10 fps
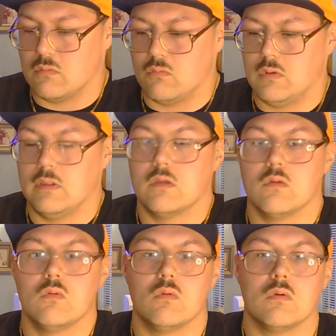Really
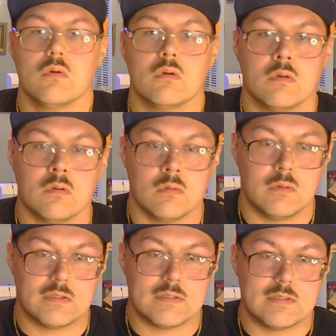cool. You
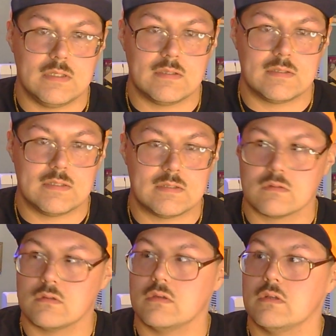get to see the
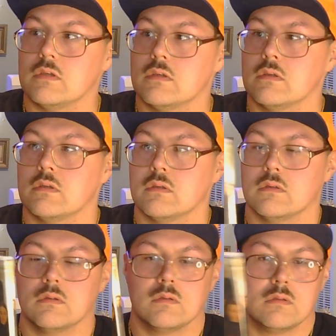sisterhood,
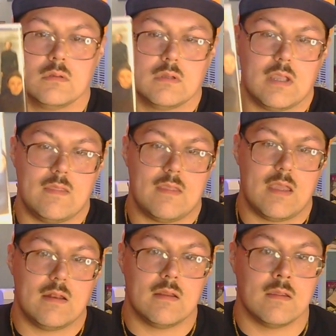and
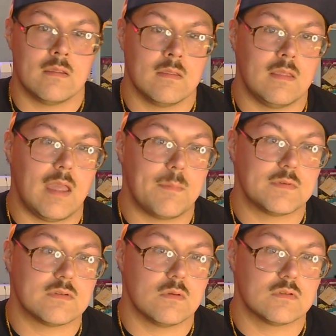then the
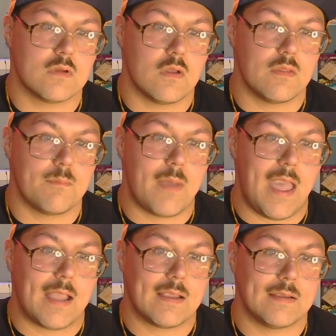episodes on the
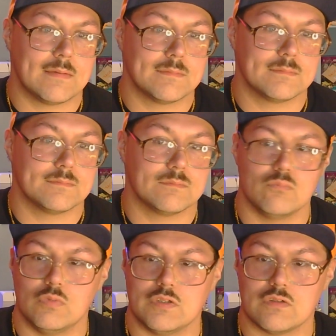back,
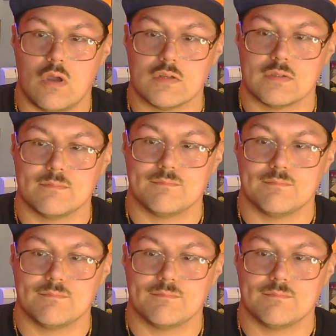which is awesome.